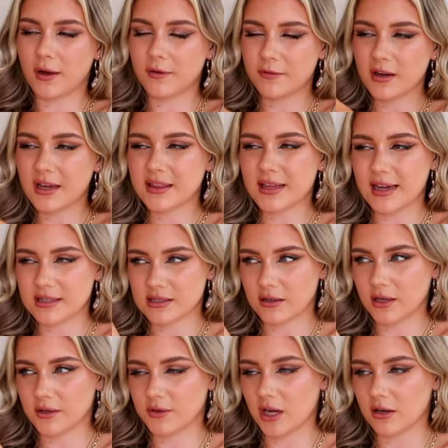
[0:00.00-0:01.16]
I feel like that is the
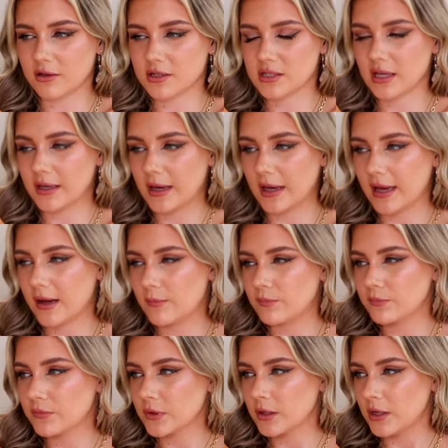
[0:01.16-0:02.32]
kind of color. It's like
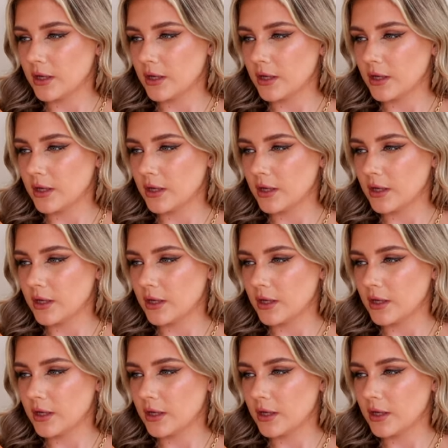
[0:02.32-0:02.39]
a